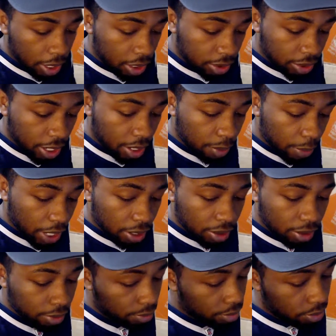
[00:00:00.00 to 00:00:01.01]
Jake
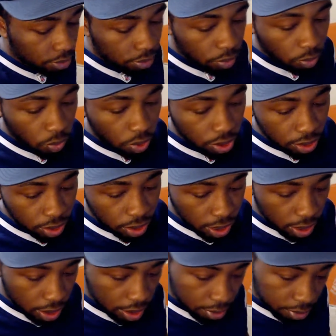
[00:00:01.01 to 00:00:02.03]
Bailey, once
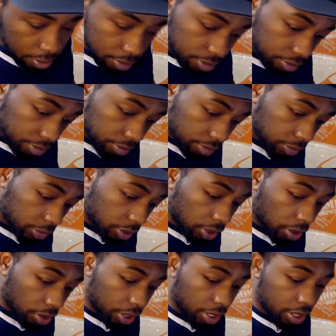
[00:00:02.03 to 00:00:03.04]
again, you
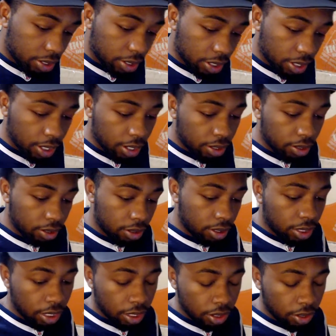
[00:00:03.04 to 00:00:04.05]
know, he
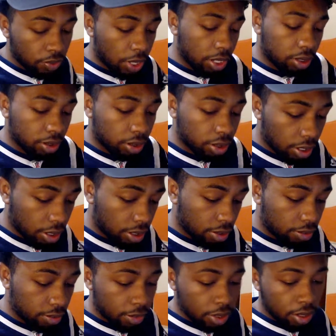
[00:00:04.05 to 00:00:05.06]
did his regular
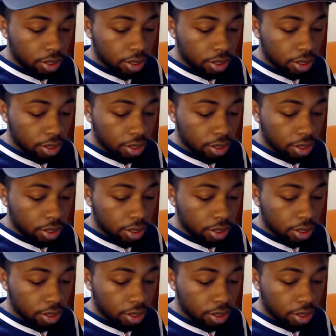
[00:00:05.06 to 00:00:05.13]
thing.